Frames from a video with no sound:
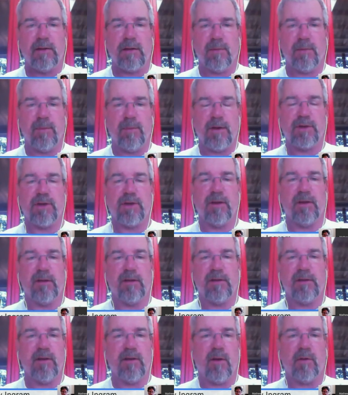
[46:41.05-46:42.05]

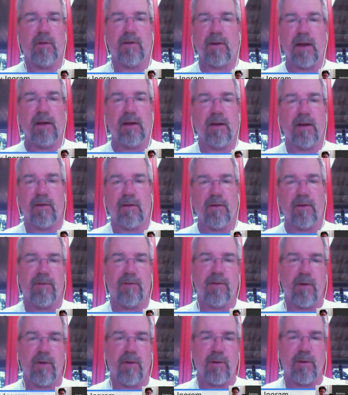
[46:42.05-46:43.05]
submissions. Send us
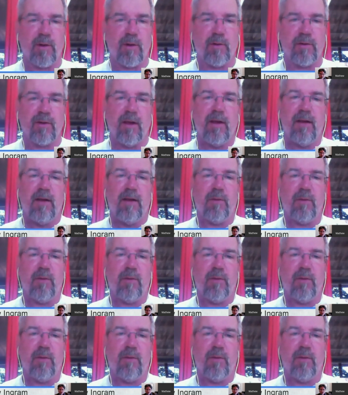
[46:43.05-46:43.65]
your photos.